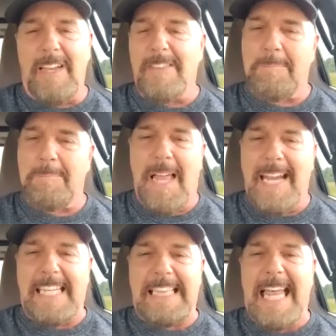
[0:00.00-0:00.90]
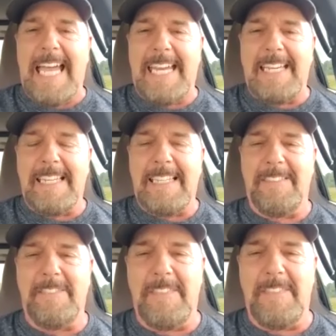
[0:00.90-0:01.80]
the blinding light
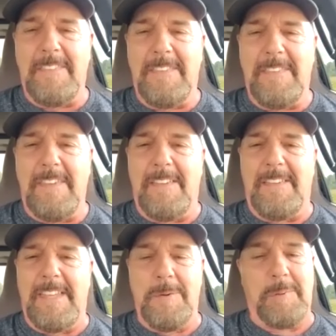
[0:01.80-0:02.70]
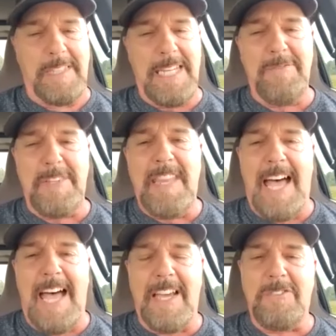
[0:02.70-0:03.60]
and you believe in
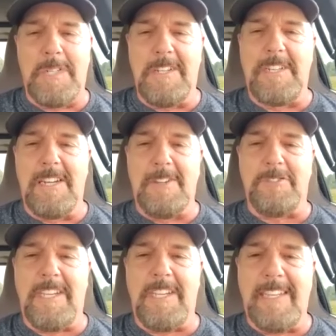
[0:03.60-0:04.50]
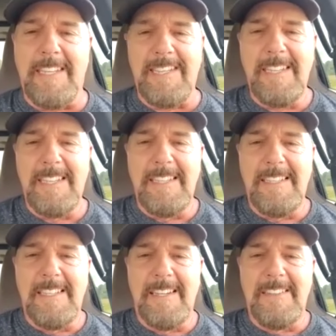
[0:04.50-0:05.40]
that, that's what you're going to see.
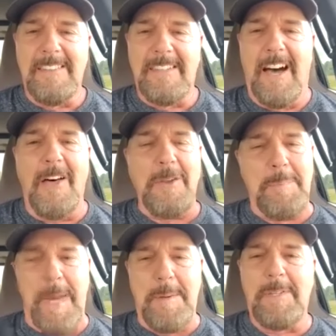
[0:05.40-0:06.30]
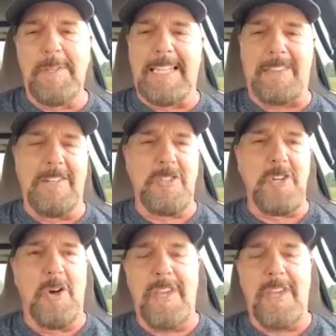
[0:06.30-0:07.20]
Other people, like on
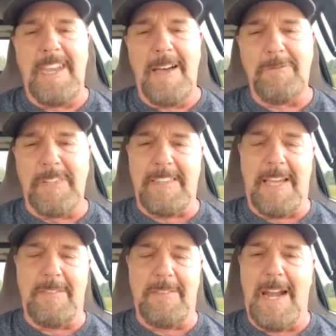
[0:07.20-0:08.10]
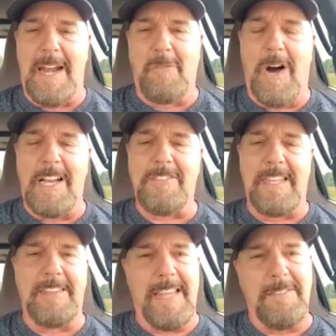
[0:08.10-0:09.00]
shows on Netflix that I've watched,
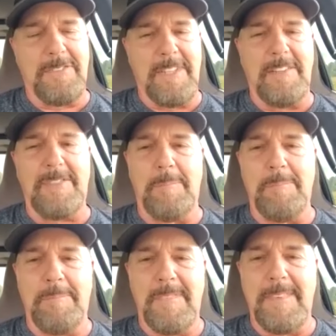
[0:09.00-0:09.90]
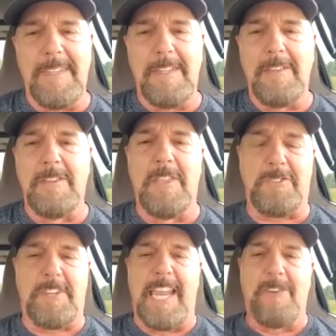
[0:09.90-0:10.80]
they've seen the
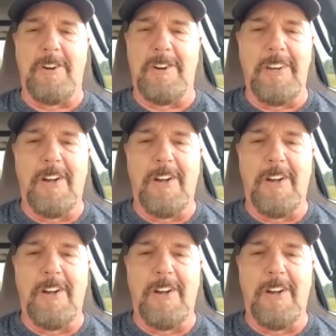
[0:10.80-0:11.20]
standard,